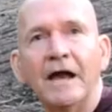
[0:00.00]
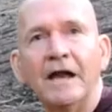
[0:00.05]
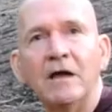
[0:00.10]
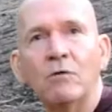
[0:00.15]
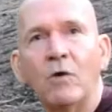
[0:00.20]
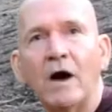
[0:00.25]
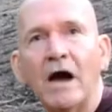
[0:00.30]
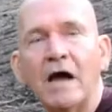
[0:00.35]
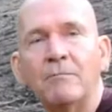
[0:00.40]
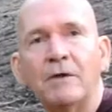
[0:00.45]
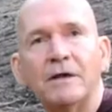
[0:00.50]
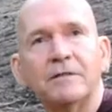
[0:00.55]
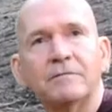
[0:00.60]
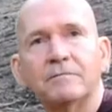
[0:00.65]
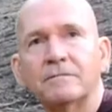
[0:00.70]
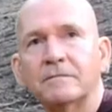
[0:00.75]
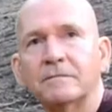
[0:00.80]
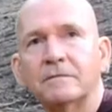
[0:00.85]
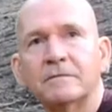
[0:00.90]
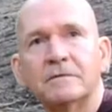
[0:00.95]
anyway,
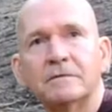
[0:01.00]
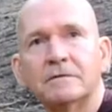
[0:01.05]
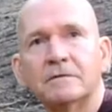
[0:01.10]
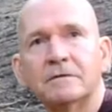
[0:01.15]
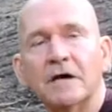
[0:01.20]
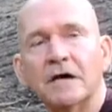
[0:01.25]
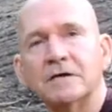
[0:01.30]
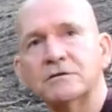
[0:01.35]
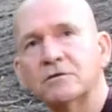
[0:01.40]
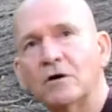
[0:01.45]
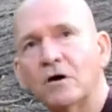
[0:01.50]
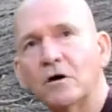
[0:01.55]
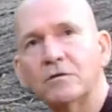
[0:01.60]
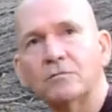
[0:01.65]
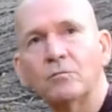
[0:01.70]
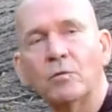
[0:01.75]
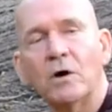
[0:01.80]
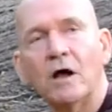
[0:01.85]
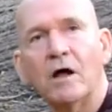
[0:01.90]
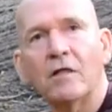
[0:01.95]
but I
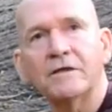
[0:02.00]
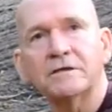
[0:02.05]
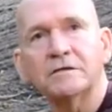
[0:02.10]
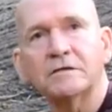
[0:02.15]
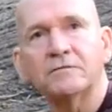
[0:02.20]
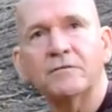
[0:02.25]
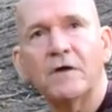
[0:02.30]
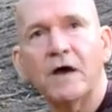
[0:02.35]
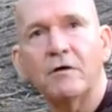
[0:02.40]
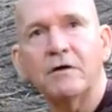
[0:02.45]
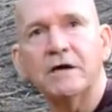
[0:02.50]
thought, well, this is